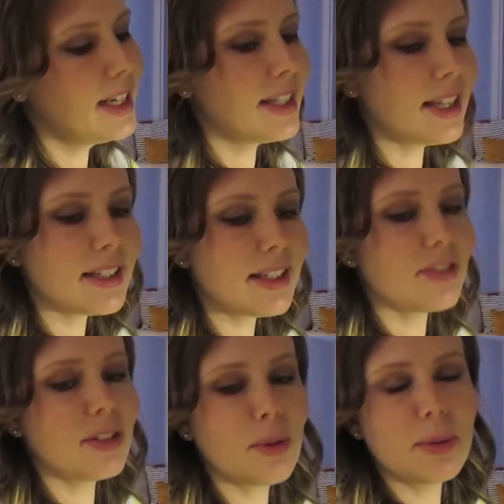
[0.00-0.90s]
That's
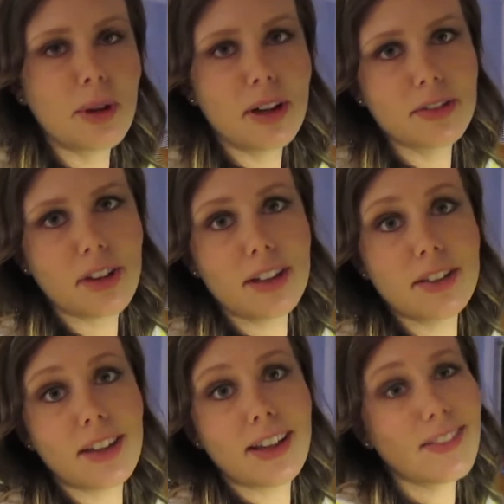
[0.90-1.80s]
definitely one part of
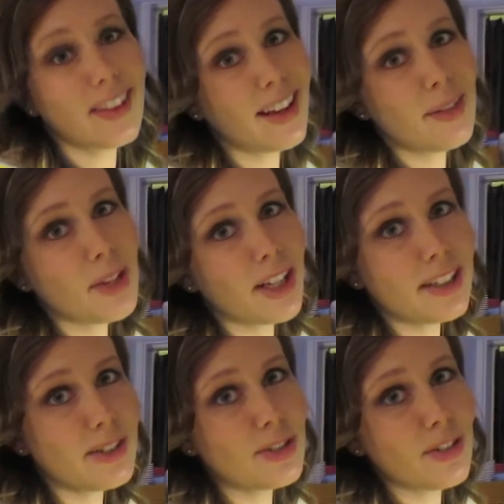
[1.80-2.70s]
condo life that I'm not a
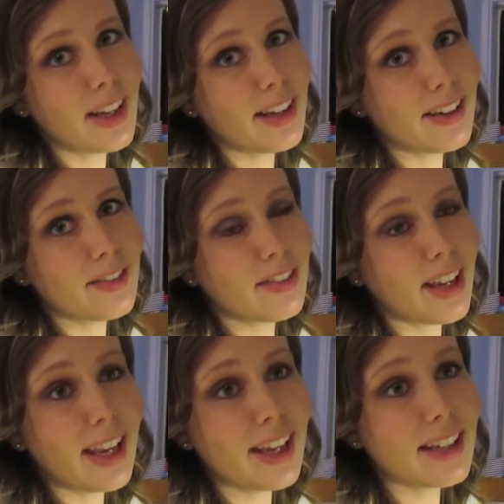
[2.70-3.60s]
huge fan of,
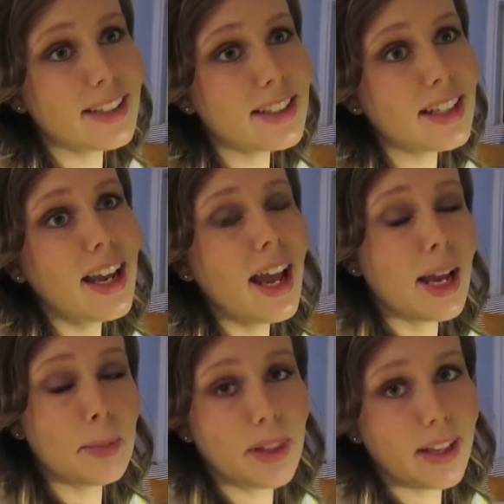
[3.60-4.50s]
and
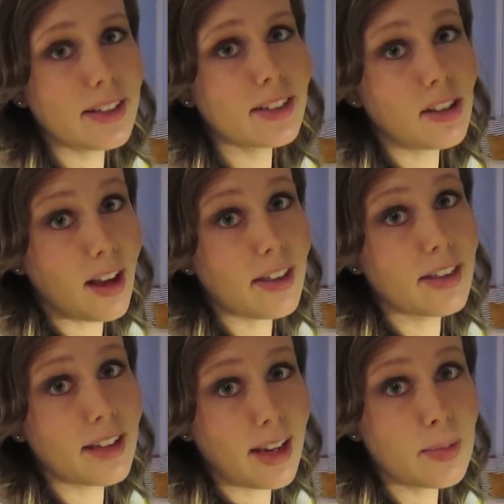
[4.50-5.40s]
I plan on
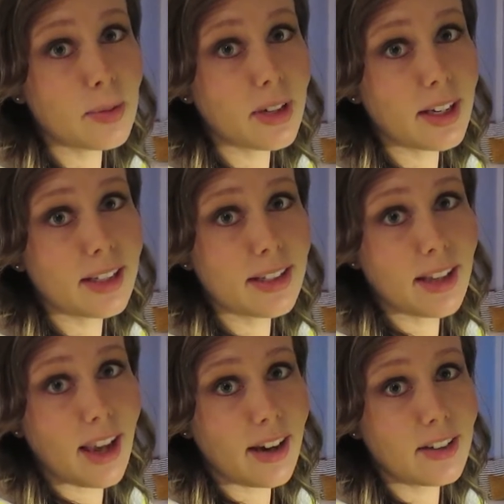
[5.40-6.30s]
cloth diapering
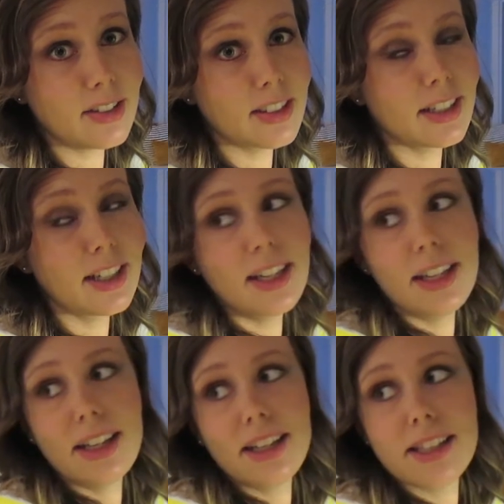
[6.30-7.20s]
Scout,
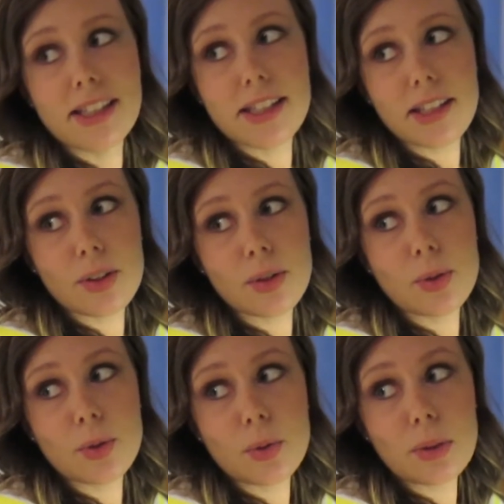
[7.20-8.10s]

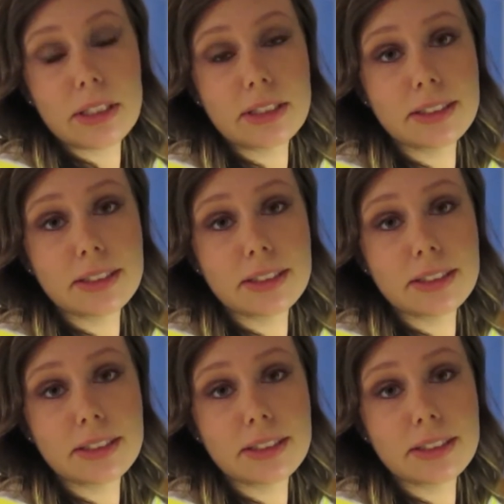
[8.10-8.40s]
so